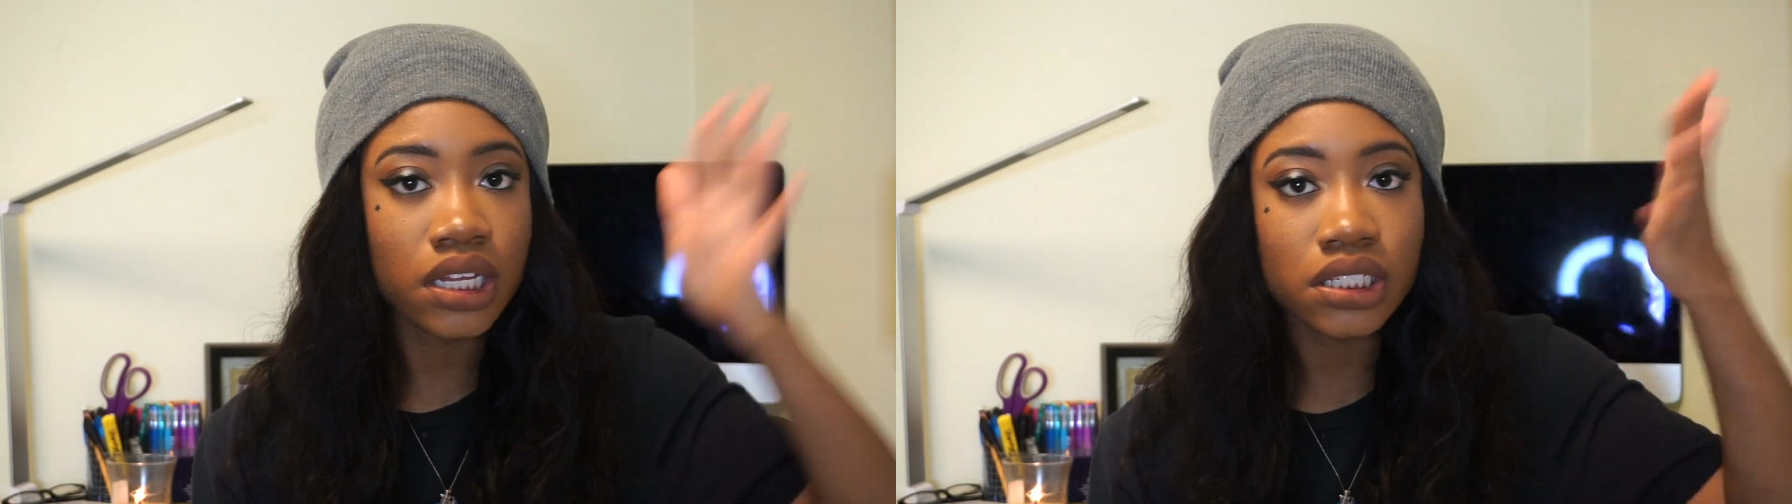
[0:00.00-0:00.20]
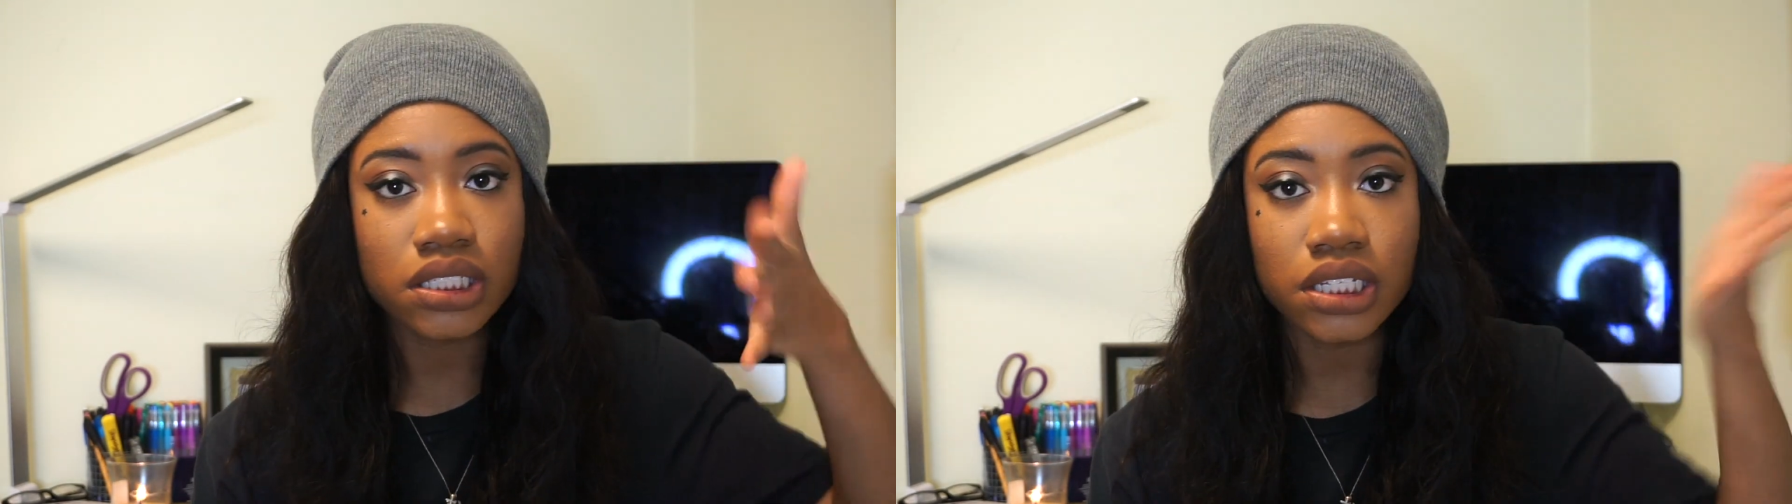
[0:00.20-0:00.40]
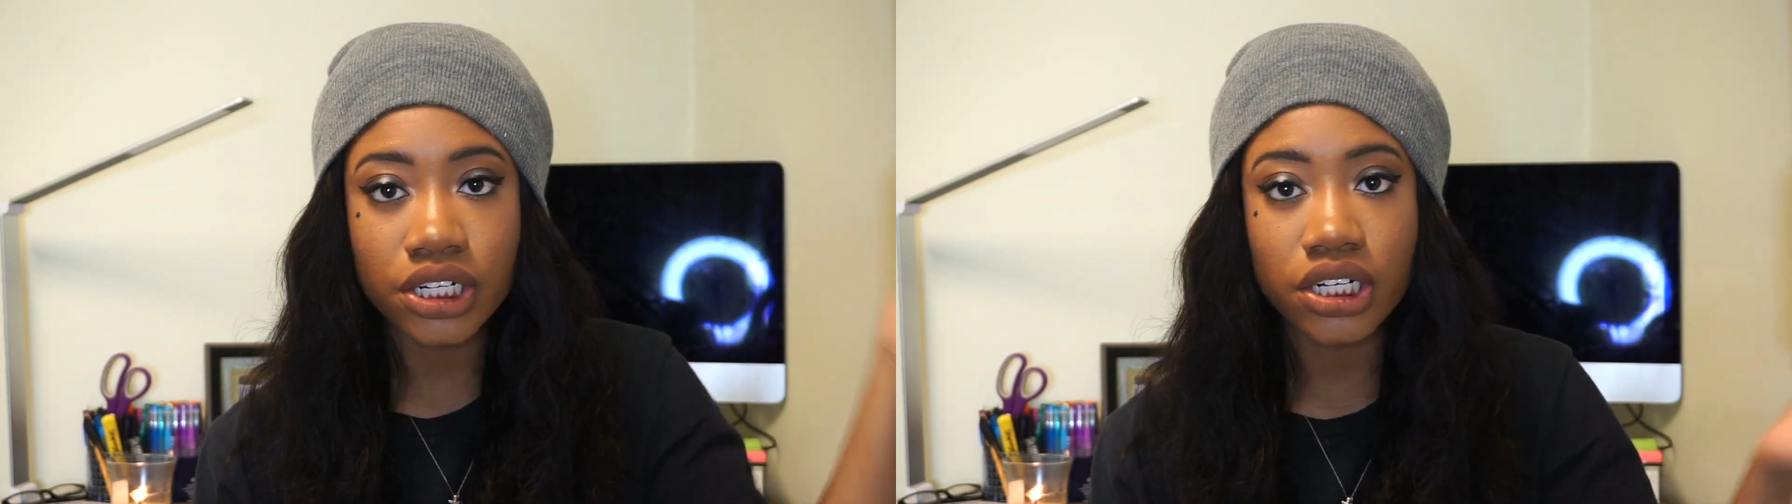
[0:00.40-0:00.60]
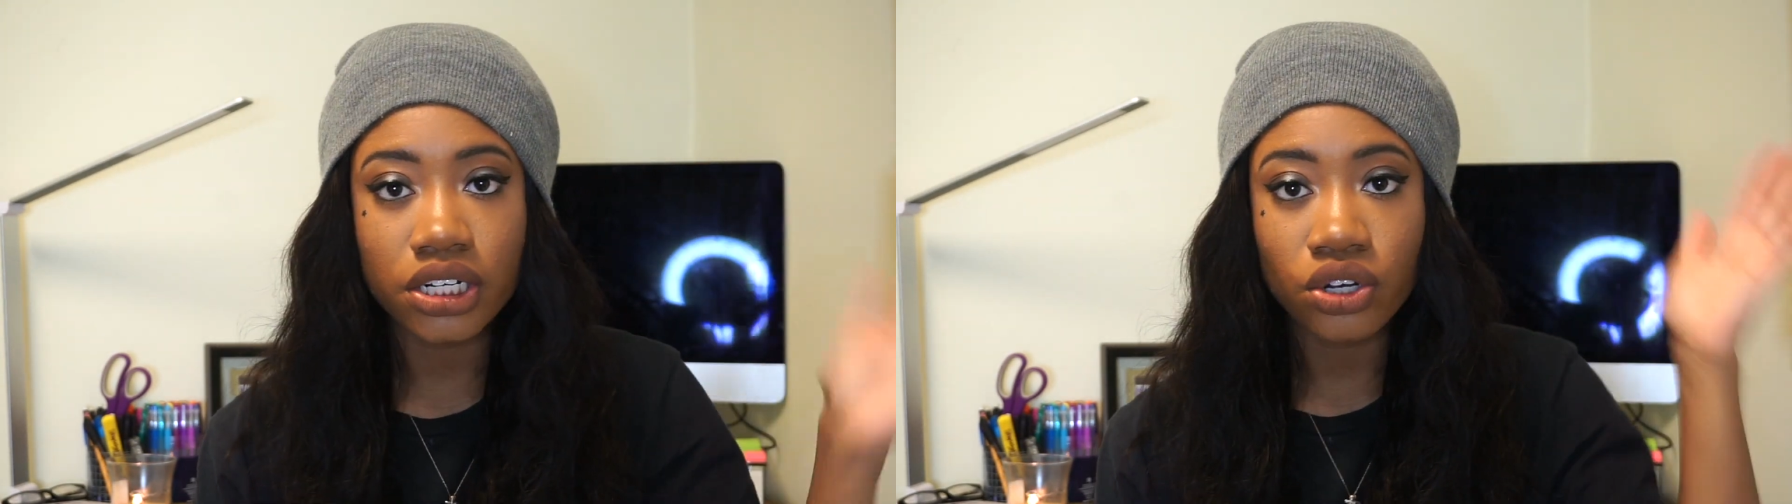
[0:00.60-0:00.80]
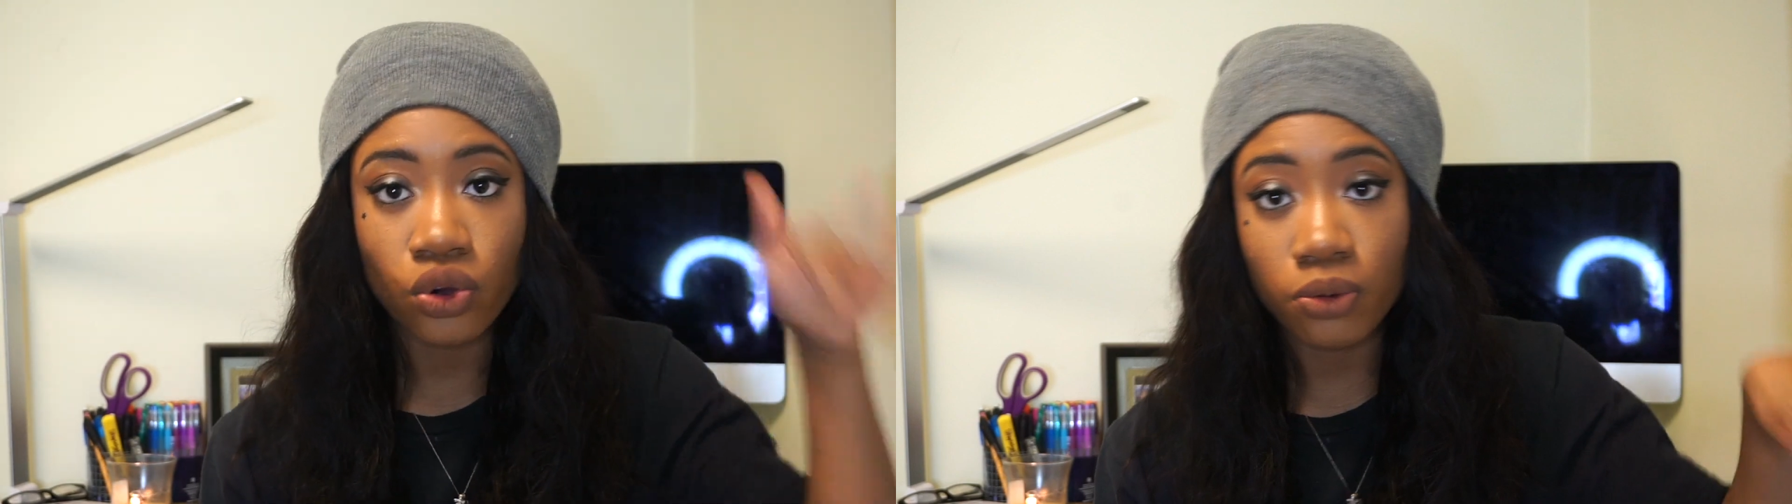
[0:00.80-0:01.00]
Center
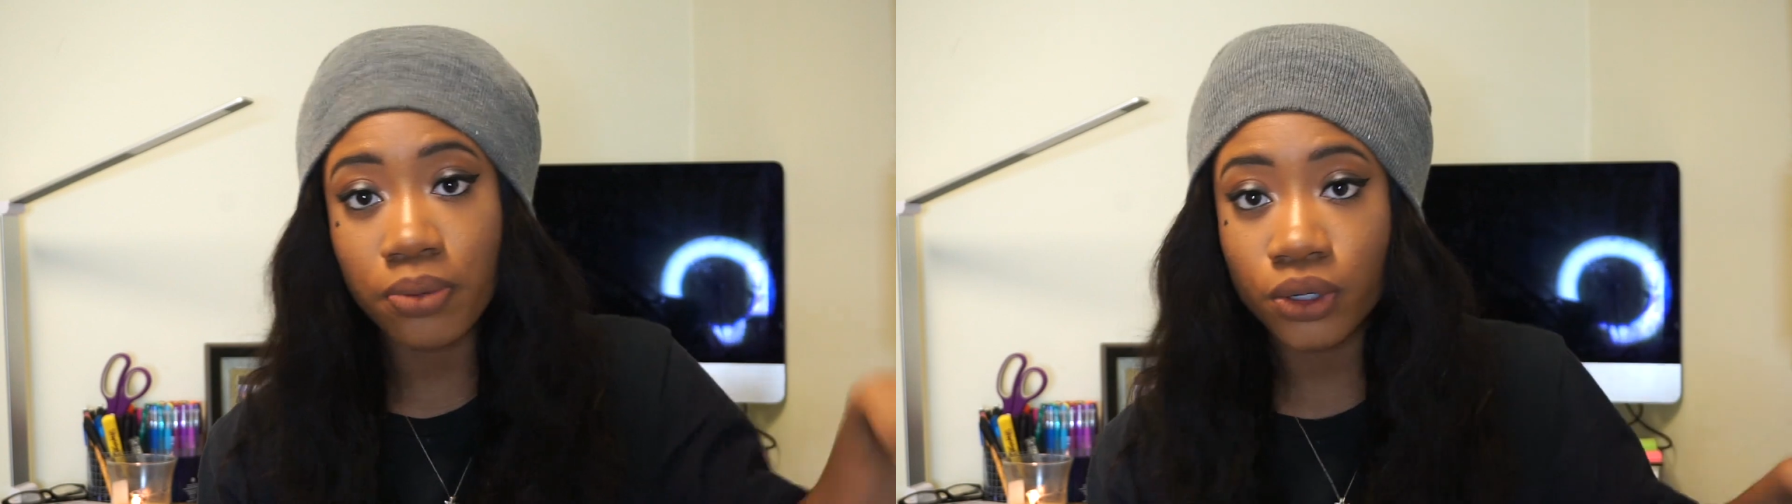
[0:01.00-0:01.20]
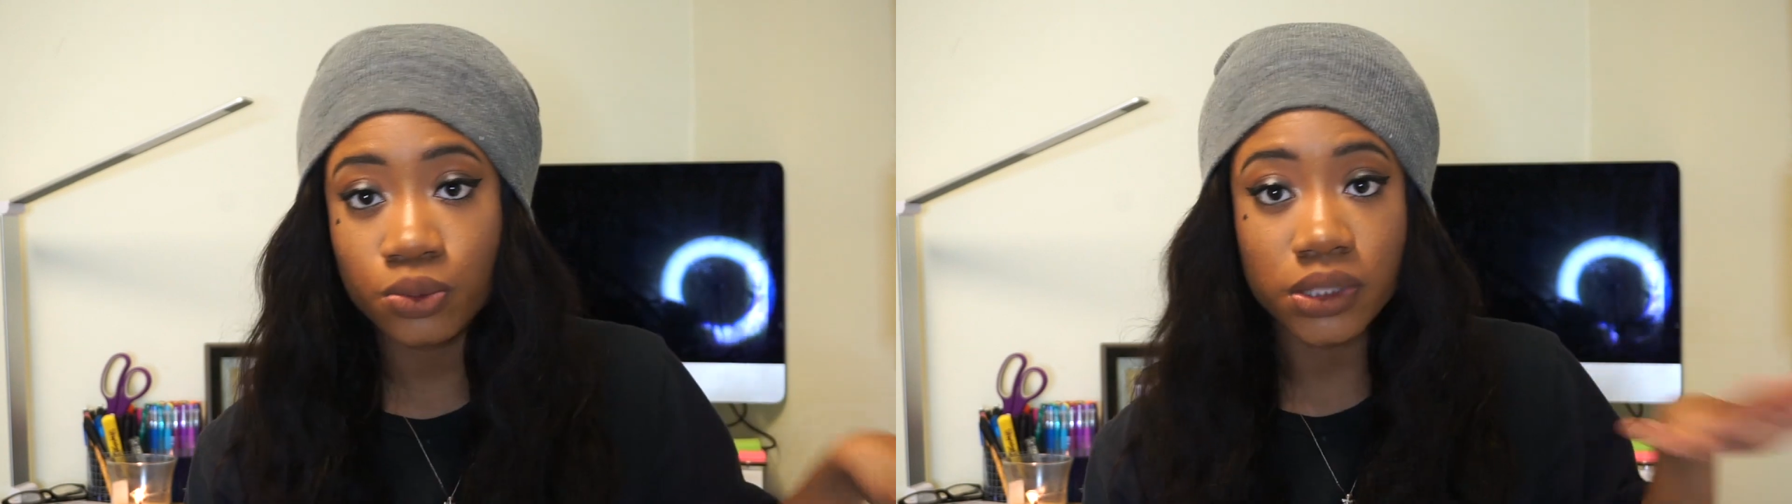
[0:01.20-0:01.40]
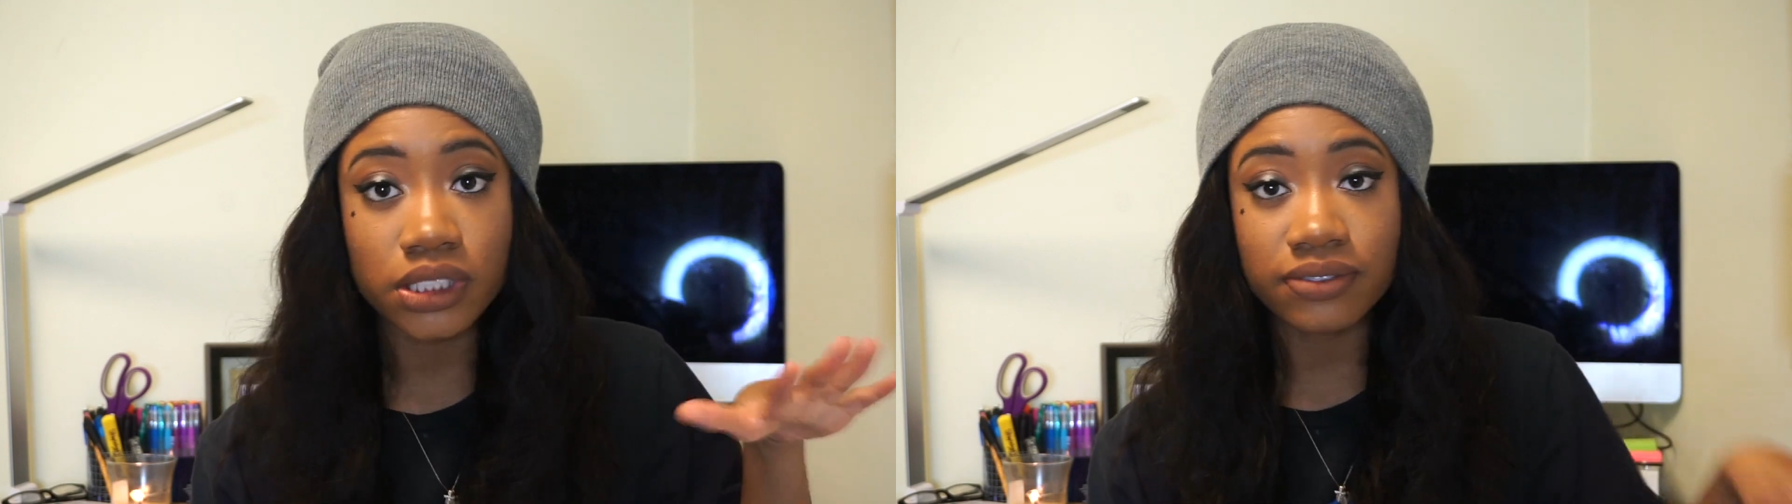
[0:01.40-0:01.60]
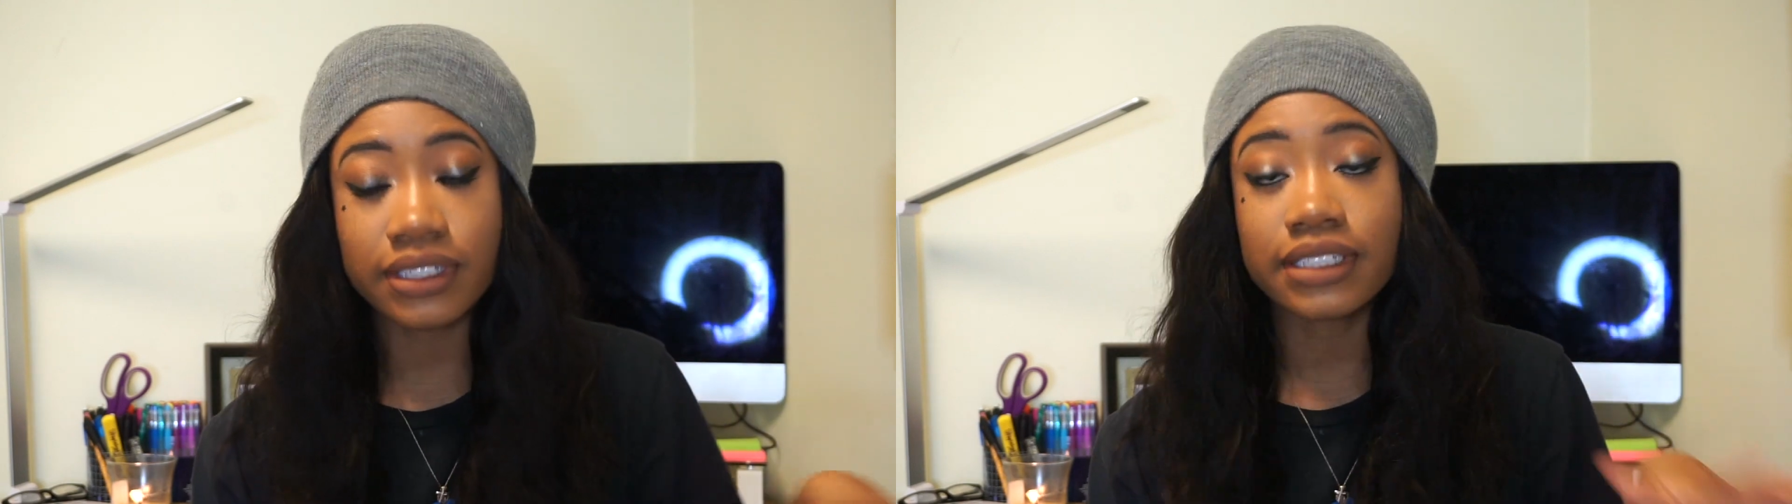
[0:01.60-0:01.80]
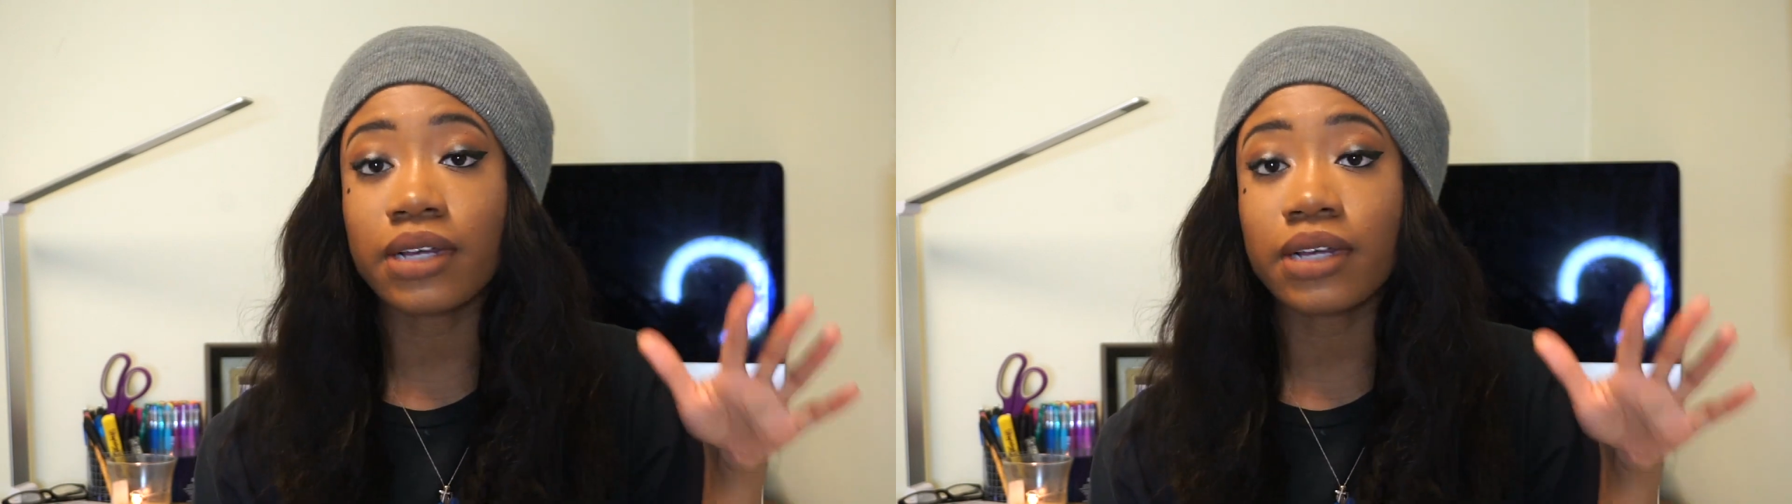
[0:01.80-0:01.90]
on post with the civilians.